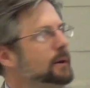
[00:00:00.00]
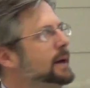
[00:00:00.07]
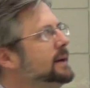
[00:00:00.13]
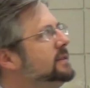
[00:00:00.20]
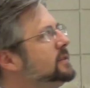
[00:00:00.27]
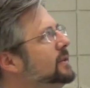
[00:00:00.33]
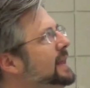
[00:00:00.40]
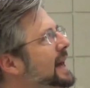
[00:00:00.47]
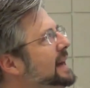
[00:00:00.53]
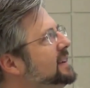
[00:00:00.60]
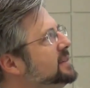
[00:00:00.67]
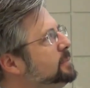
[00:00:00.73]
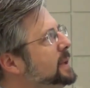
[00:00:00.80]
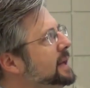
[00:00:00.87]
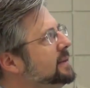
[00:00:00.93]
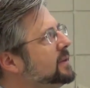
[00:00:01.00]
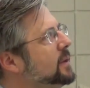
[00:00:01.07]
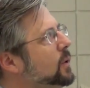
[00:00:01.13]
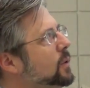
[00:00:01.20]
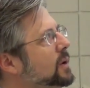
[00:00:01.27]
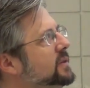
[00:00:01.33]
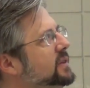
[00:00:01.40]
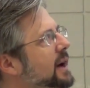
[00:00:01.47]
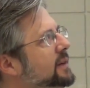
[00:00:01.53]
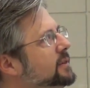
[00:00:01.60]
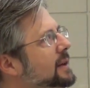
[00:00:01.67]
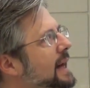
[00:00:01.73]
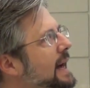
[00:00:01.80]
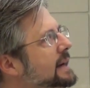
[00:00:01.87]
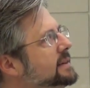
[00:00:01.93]
Okay, so that explains the
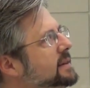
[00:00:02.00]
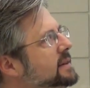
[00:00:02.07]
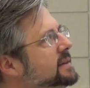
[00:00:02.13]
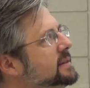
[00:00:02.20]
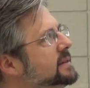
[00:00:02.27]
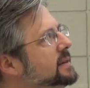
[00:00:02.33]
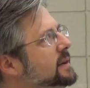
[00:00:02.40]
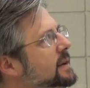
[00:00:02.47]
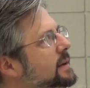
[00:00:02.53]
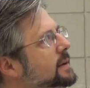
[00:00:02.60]
horizontal axis.